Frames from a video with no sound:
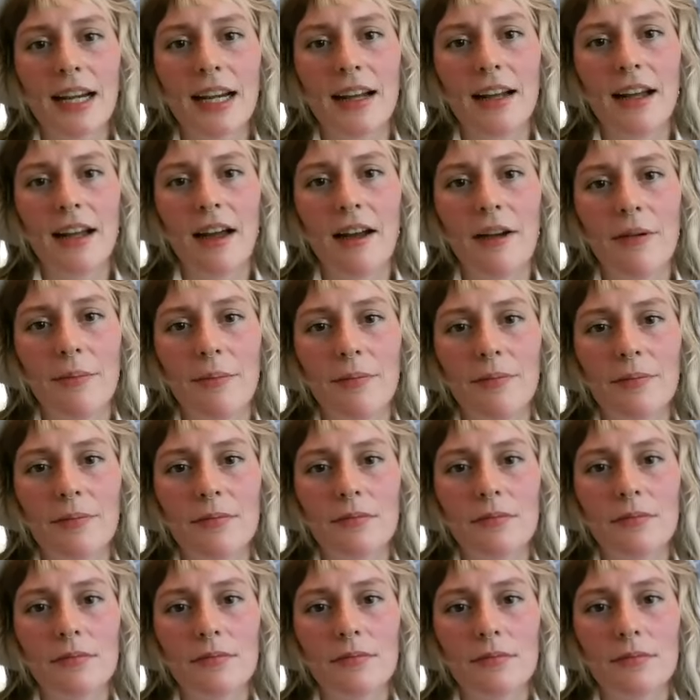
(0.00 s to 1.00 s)
Yeah,
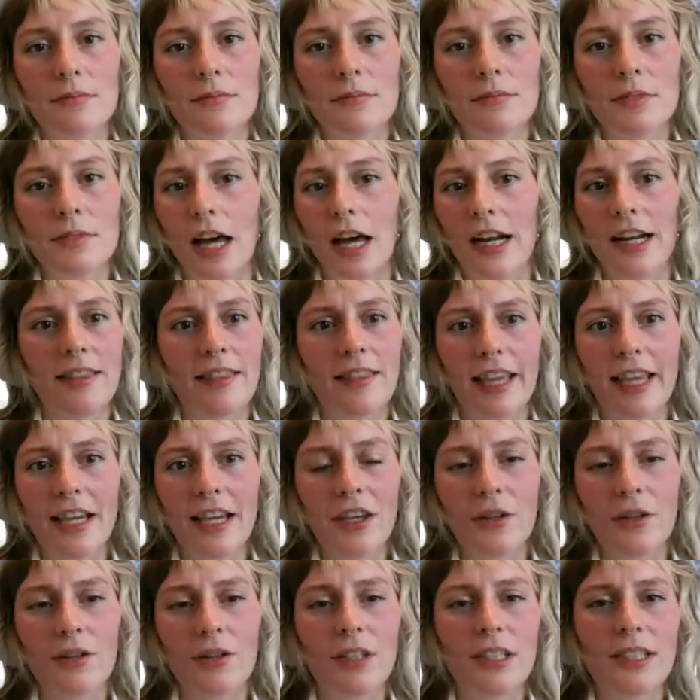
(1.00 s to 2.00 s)
Lana,
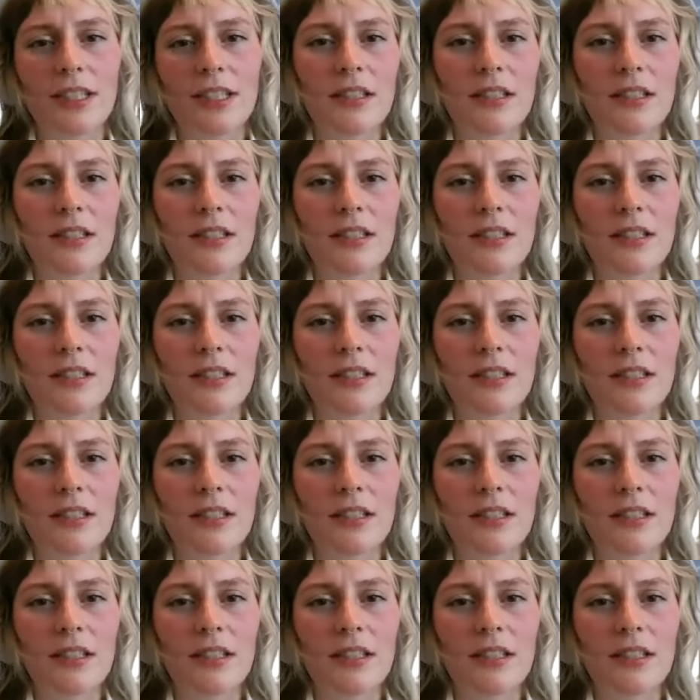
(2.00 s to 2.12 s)
thank you.